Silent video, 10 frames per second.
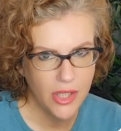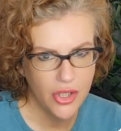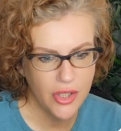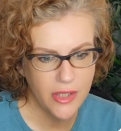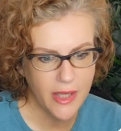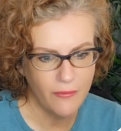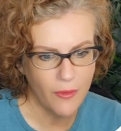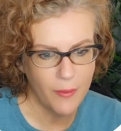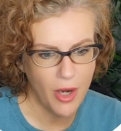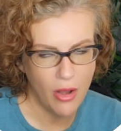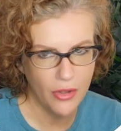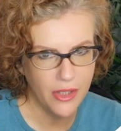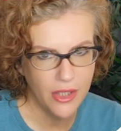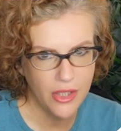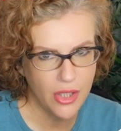that you just get from there. All
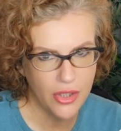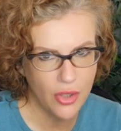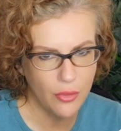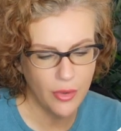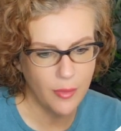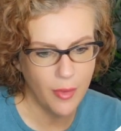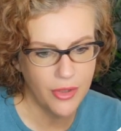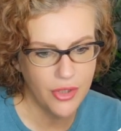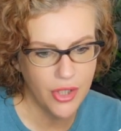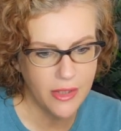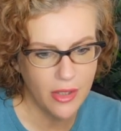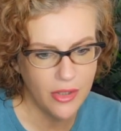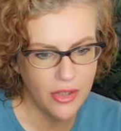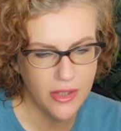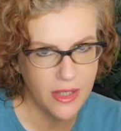you need to know, don't worry about the
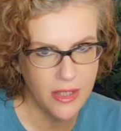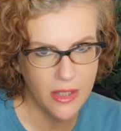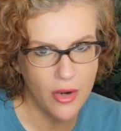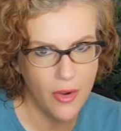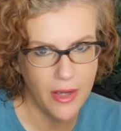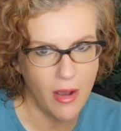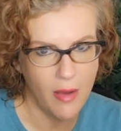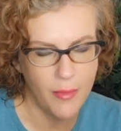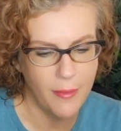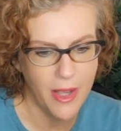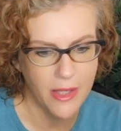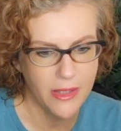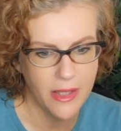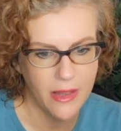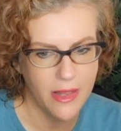JSON. You just need to know how to copy and
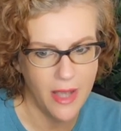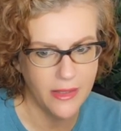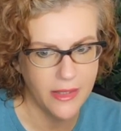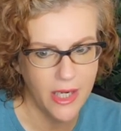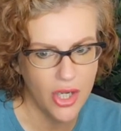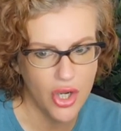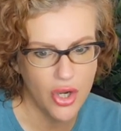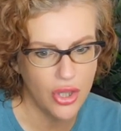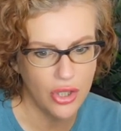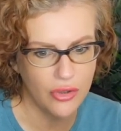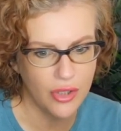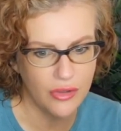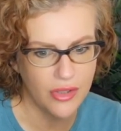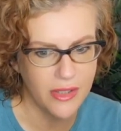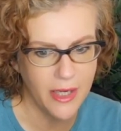paste. That's it.
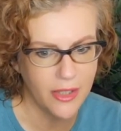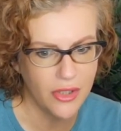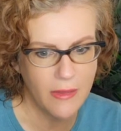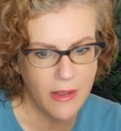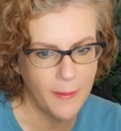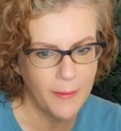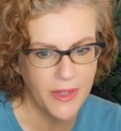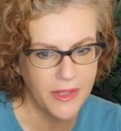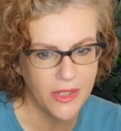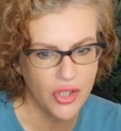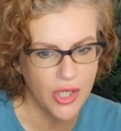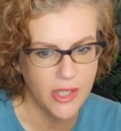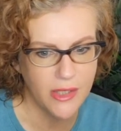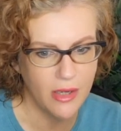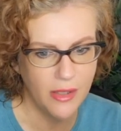There's a section there that says
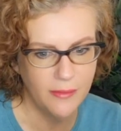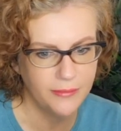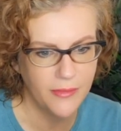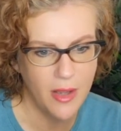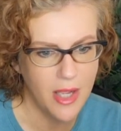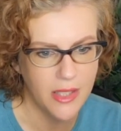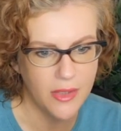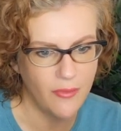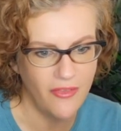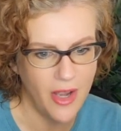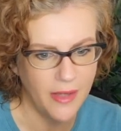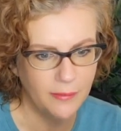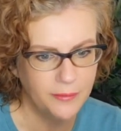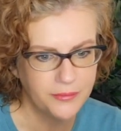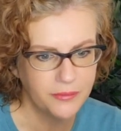JSON. It's
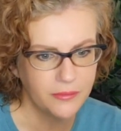fine.